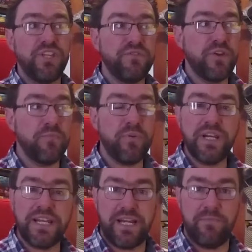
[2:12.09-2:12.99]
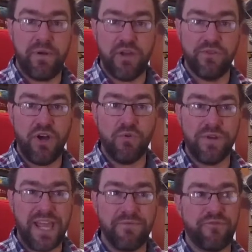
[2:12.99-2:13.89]
you've completely blown the whole
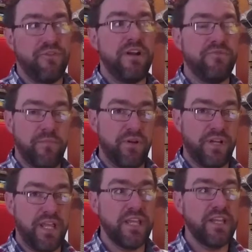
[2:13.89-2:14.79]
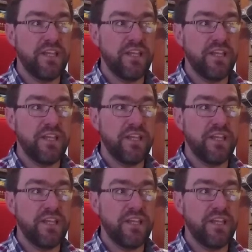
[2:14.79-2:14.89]
game for everybody.